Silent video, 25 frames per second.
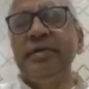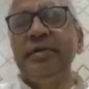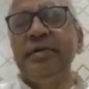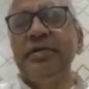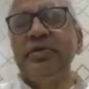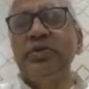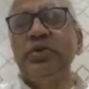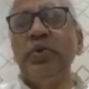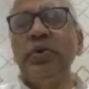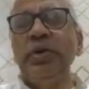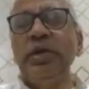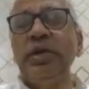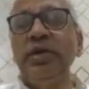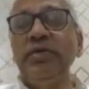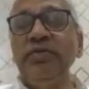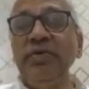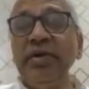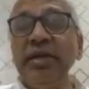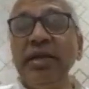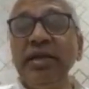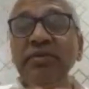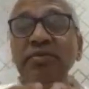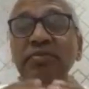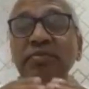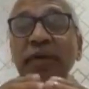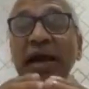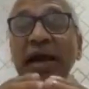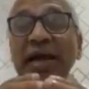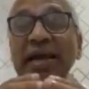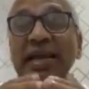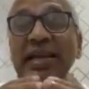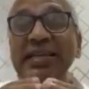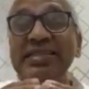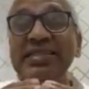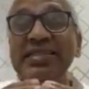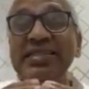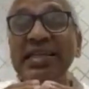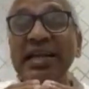So even if my
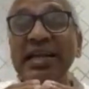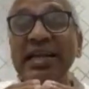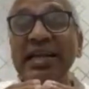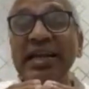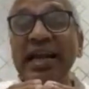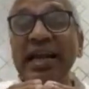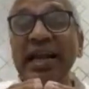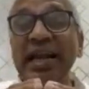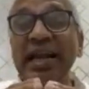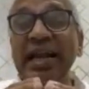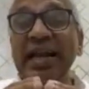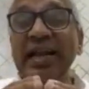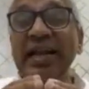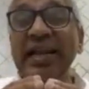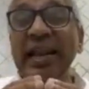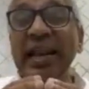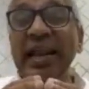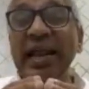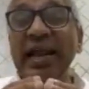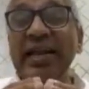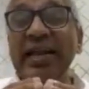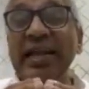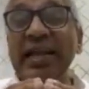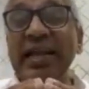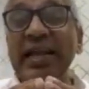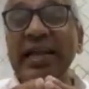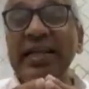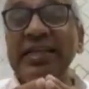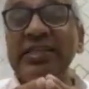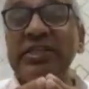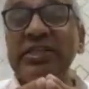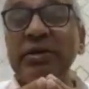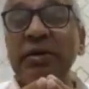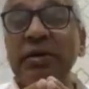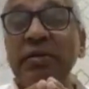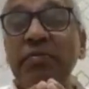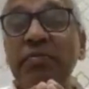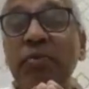restricted intellect
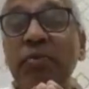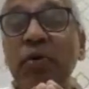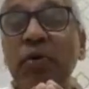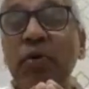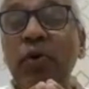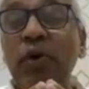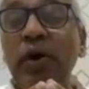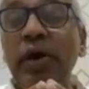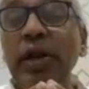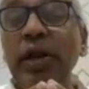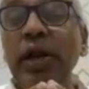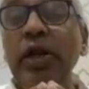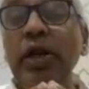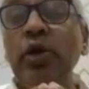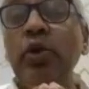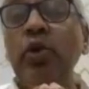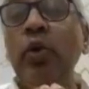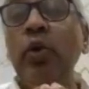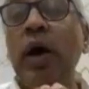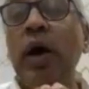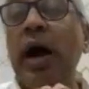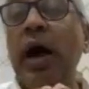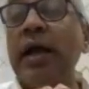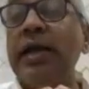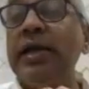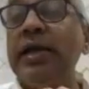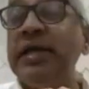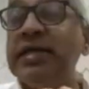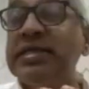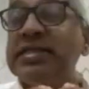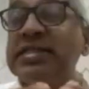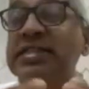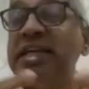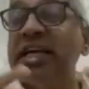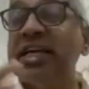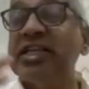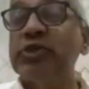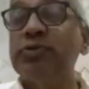is broken into
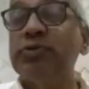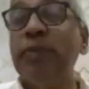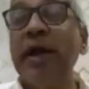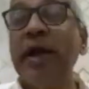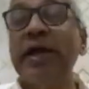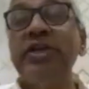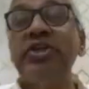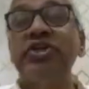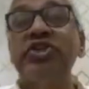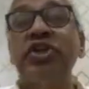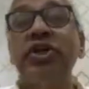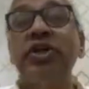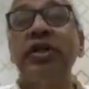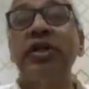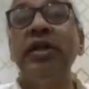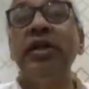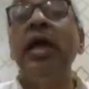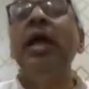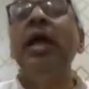highest expansion,